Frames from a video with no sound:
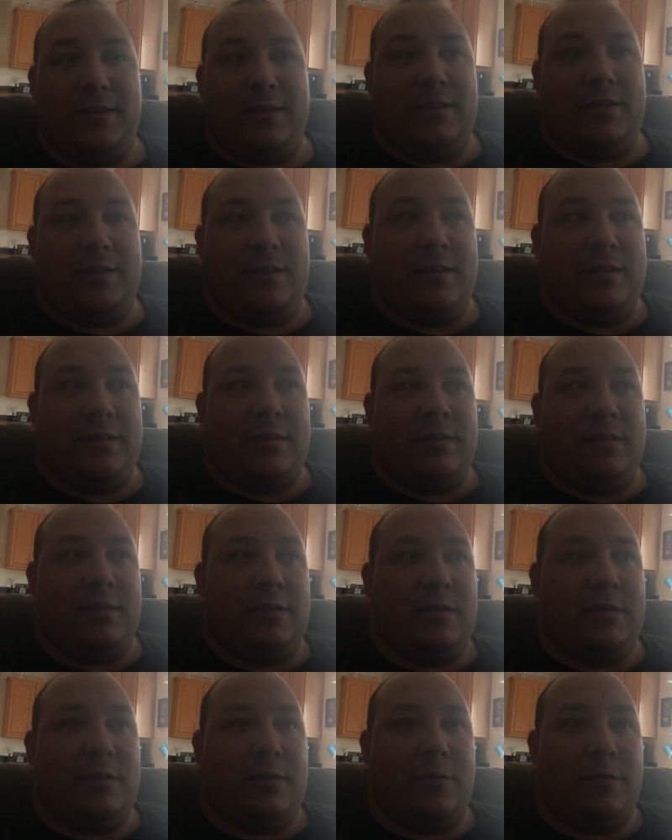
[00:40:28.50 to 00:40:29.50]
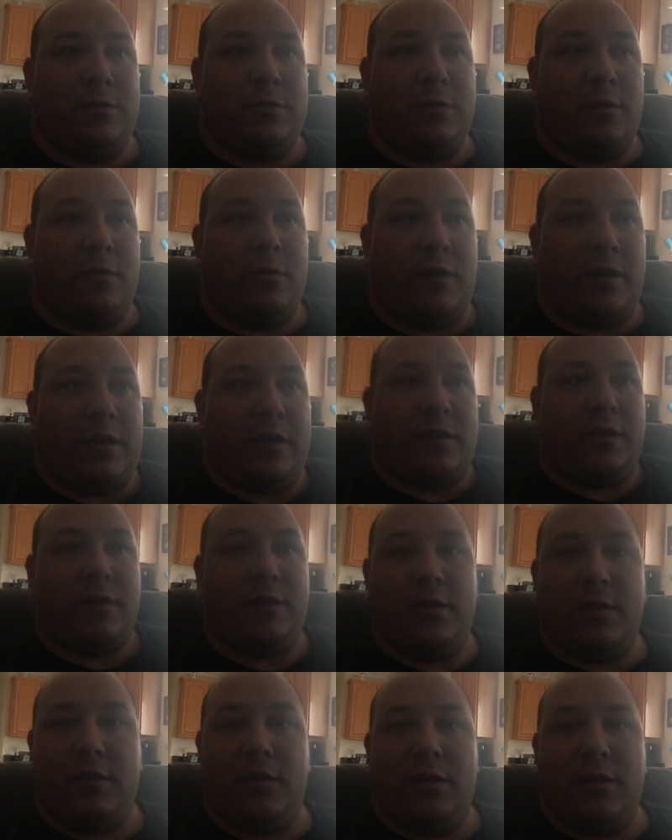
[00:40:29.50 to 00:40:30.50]
It didn't, there was no like,
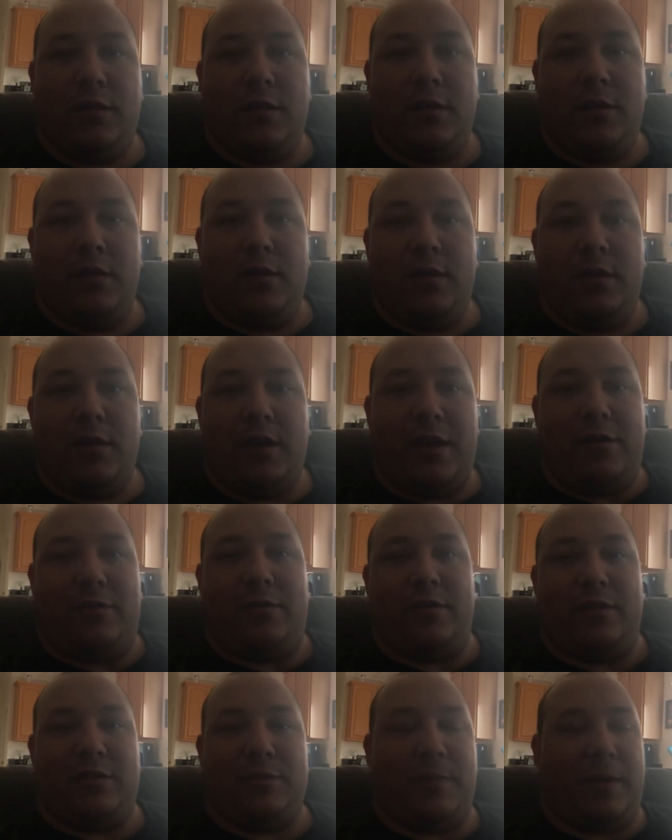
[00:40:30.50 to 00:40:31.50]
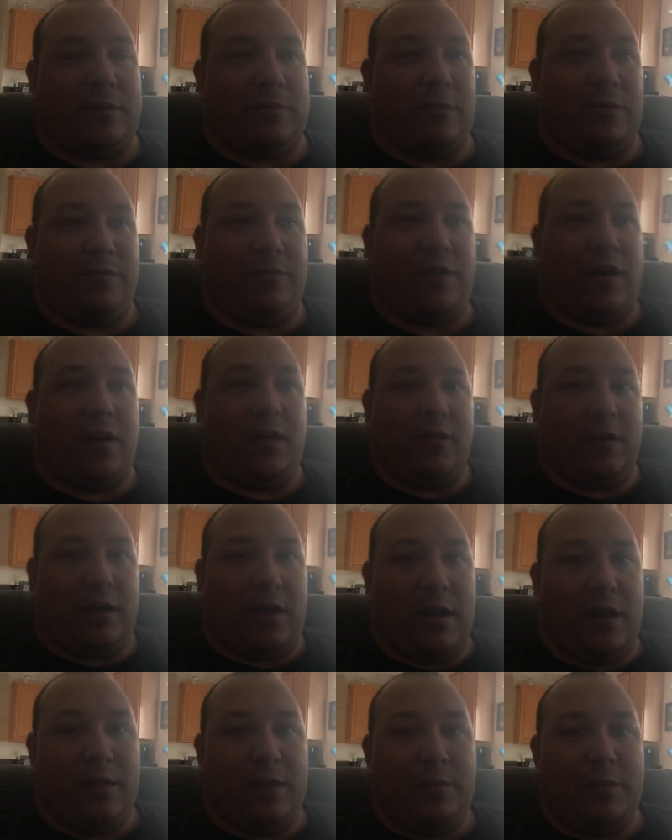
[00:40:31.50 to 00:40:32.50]
I don't expect them to fire the
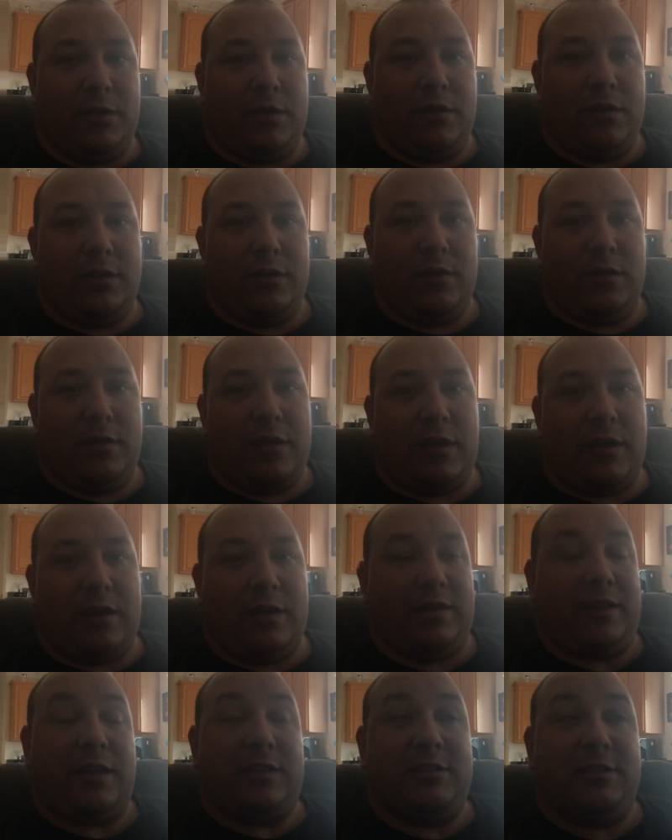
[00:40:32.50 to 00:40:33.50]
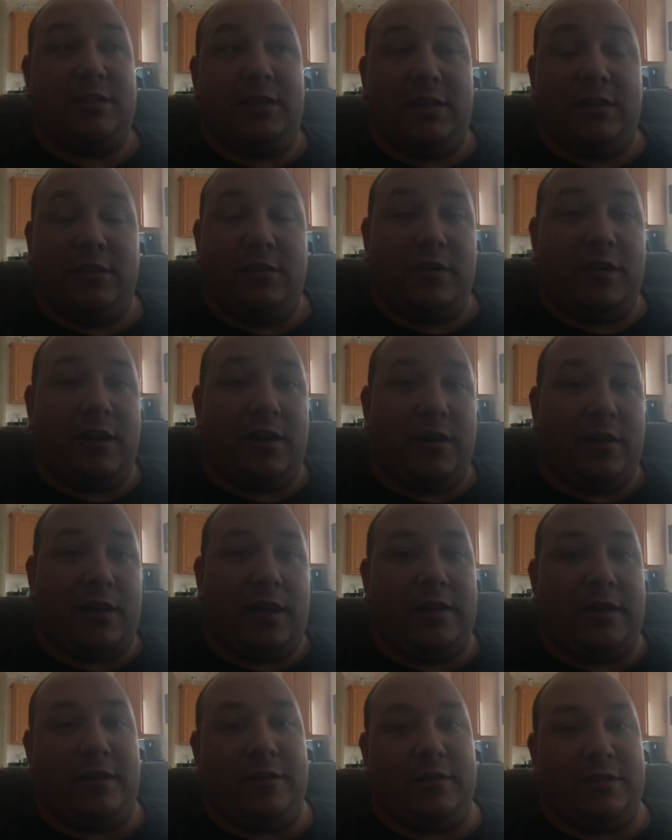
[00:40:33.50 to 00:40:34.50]
guy, but that shit,
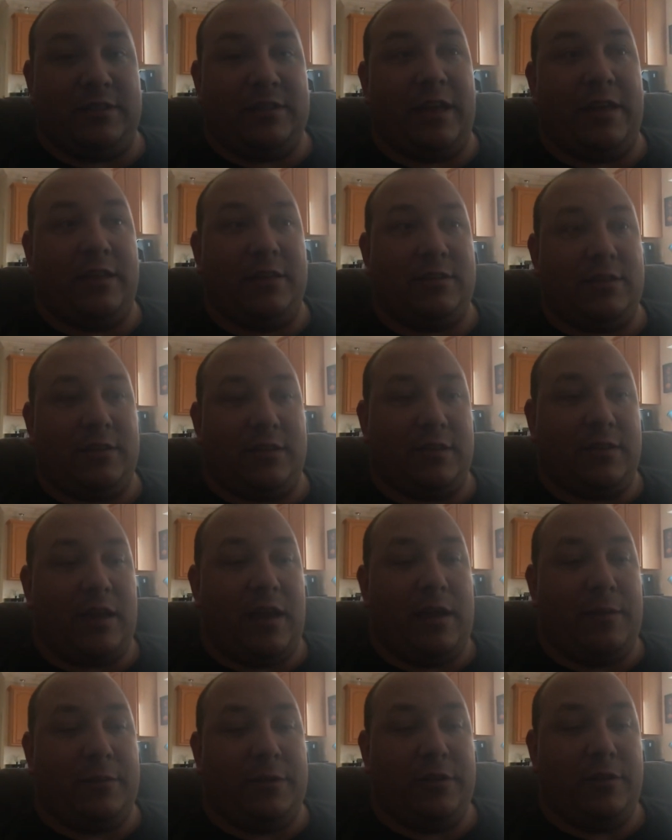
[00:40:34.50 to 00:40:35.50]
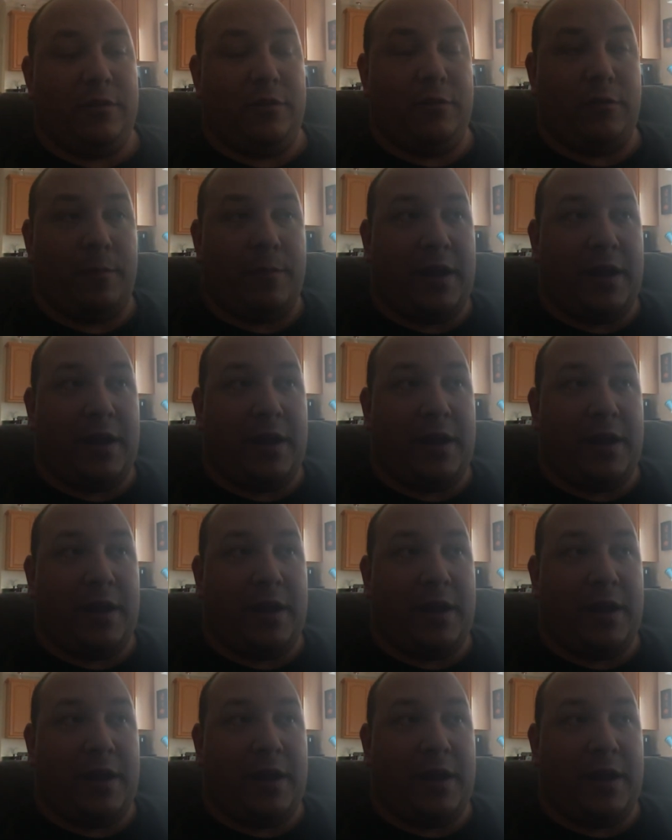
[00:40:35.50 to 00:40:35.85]
I didn't say this at the time, but